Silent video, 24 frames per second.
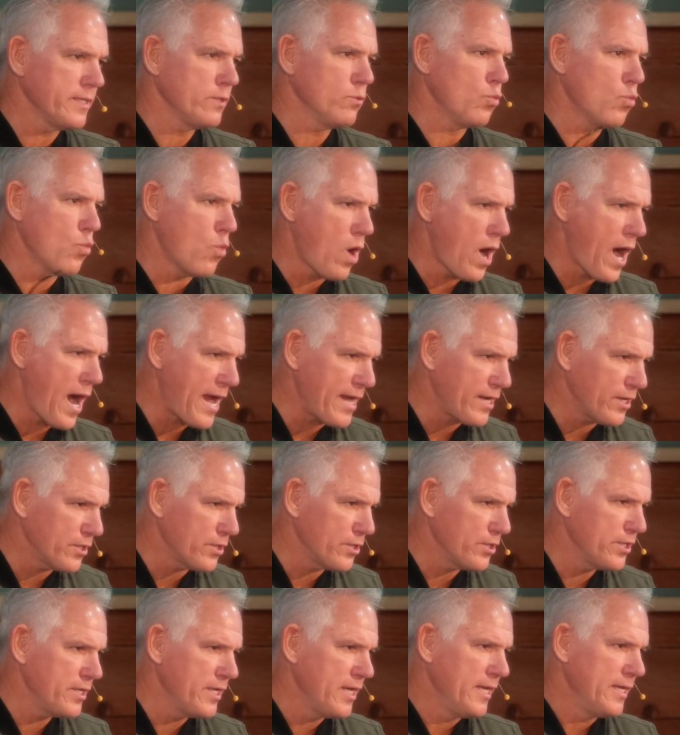
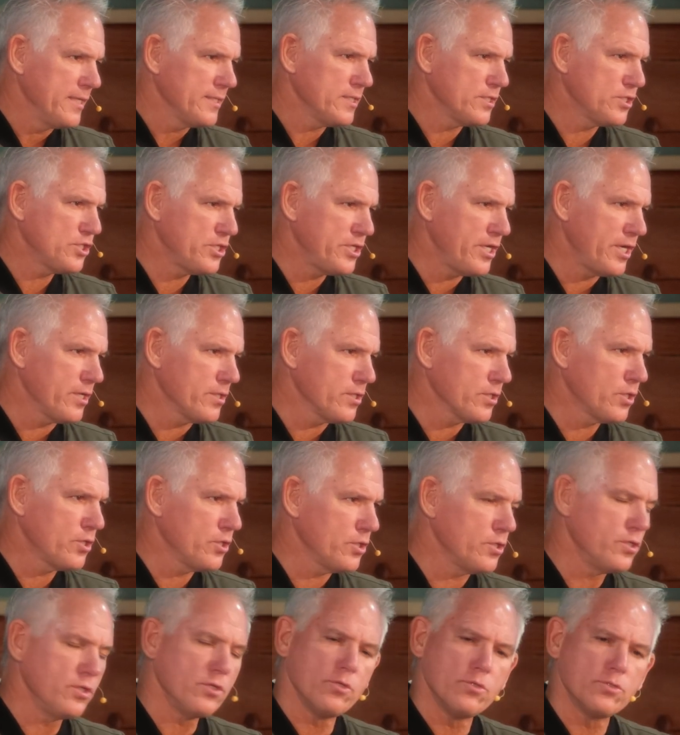wired to share the
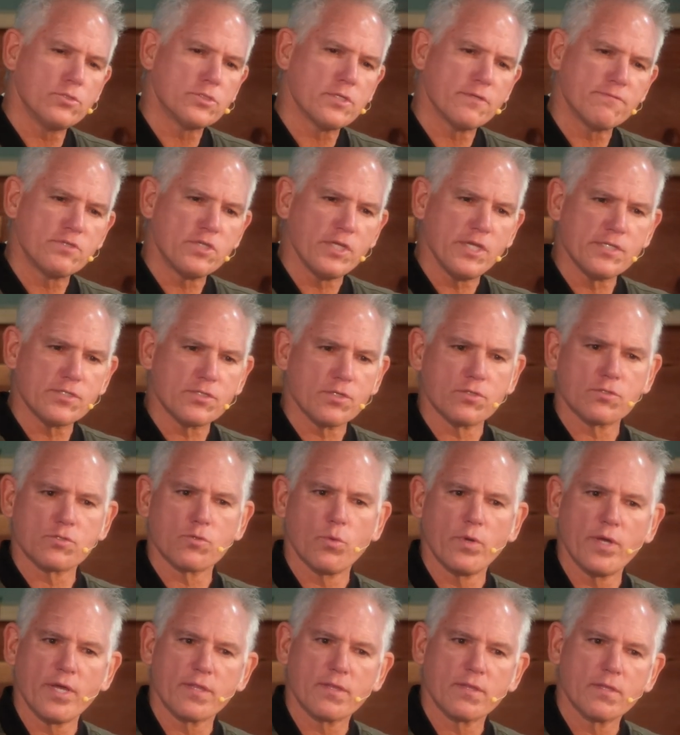good news of
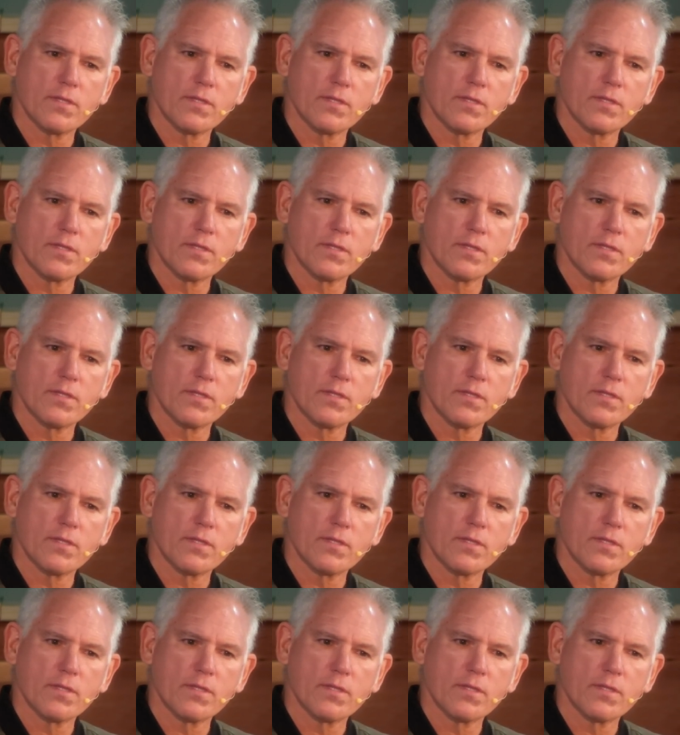Jesus with?